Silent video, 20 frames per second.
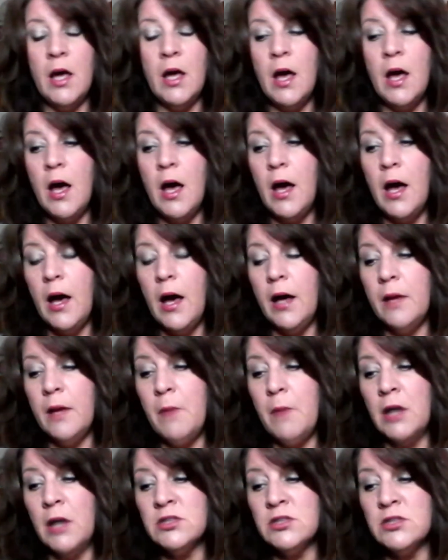I'm
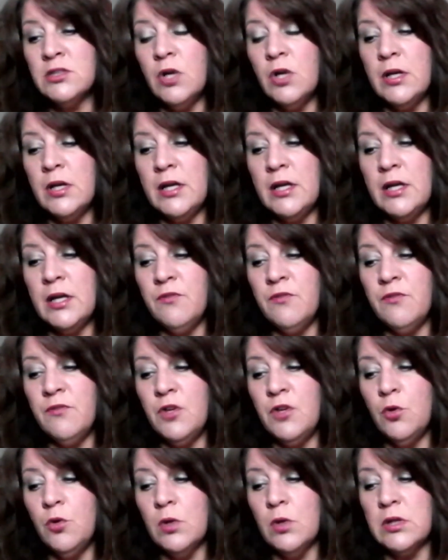also going to give you a
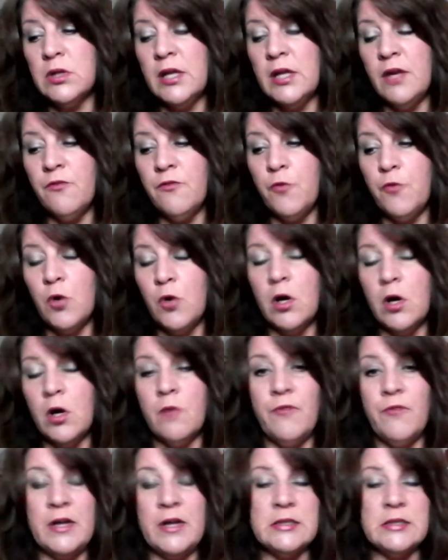link for a
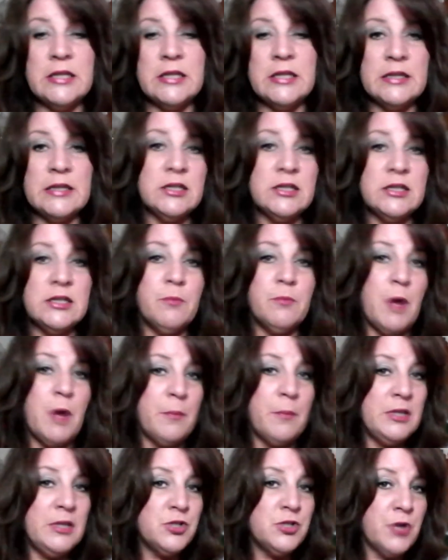fantastic puppy
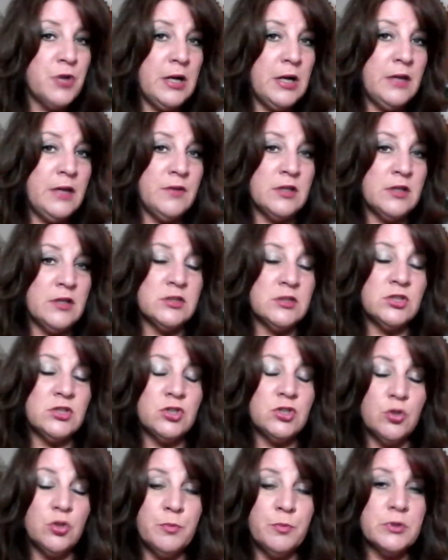training that is super,
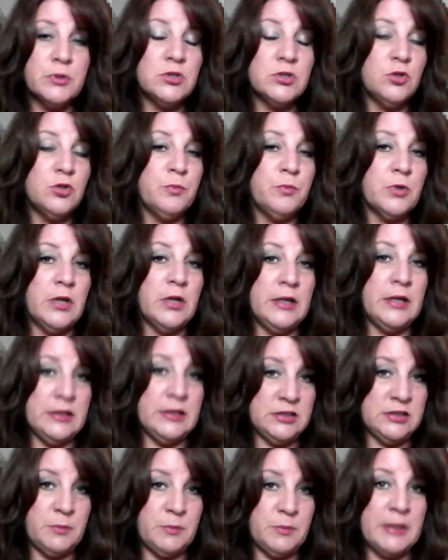super
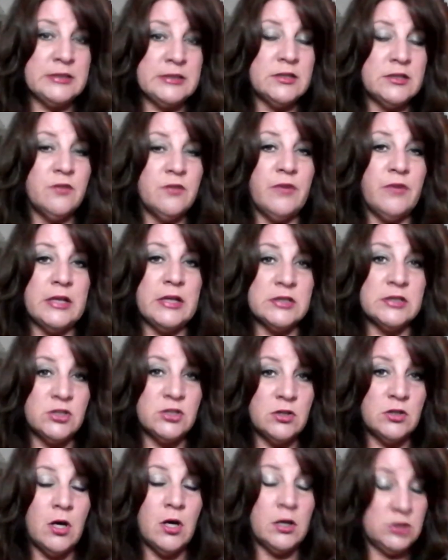inexpensive and
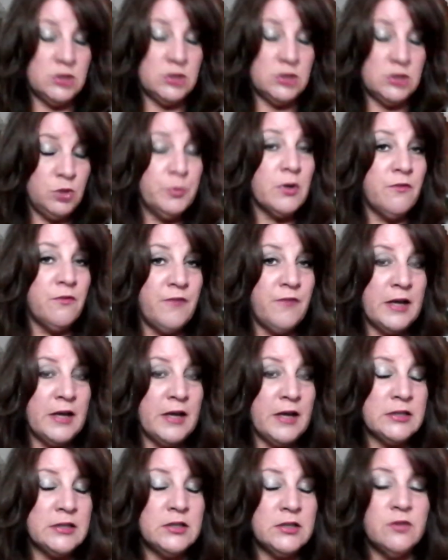uh, super
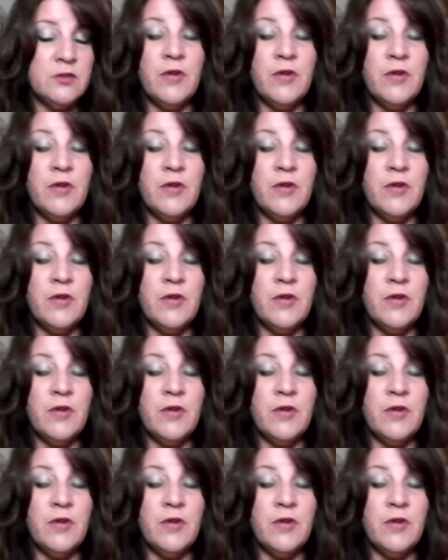effective.